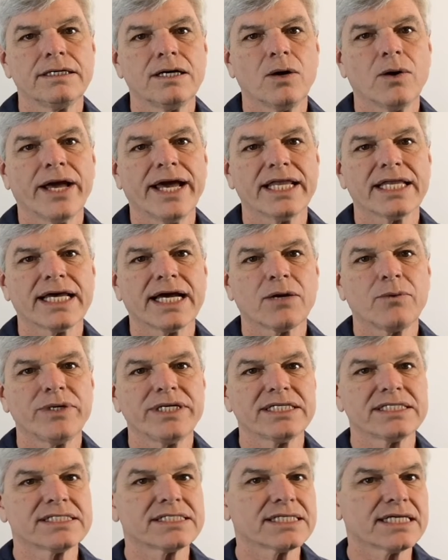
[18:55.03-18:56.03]
Okay, like we
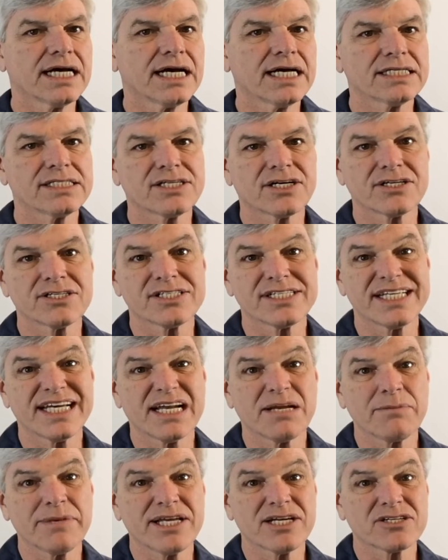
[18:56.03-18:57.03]
discussed, our
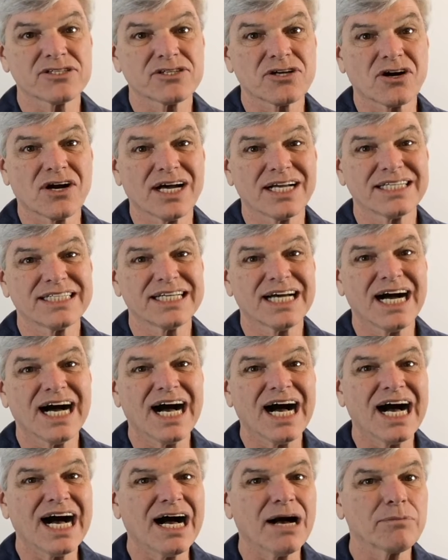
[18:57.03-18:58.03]
centimeters are on
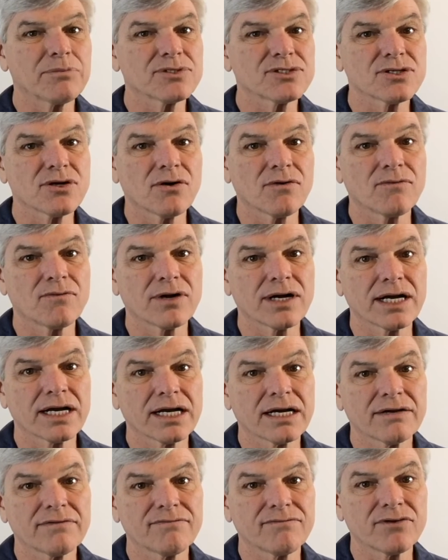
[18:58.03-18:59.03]
top, so if we're going to
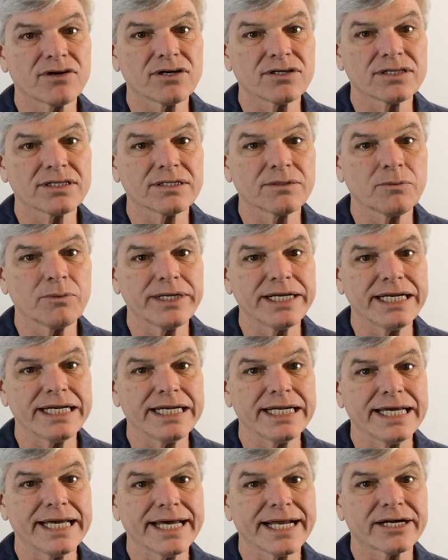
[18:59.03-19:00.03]
convert them, we need
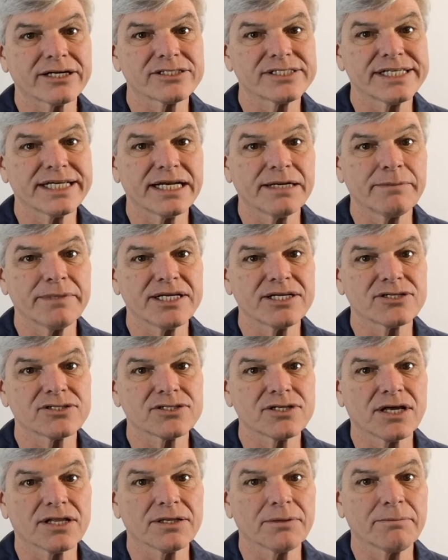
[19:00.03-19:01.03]
to get our
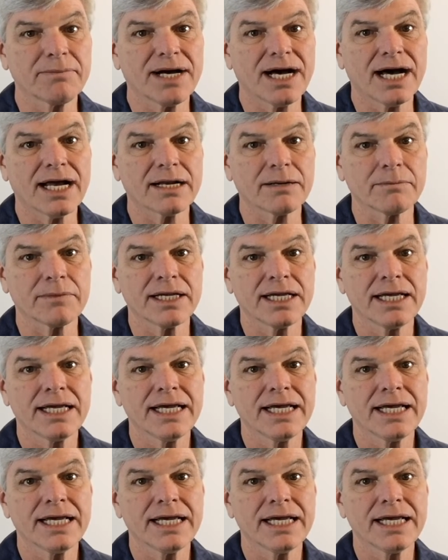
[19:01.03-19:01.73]
centimeters on the bottom.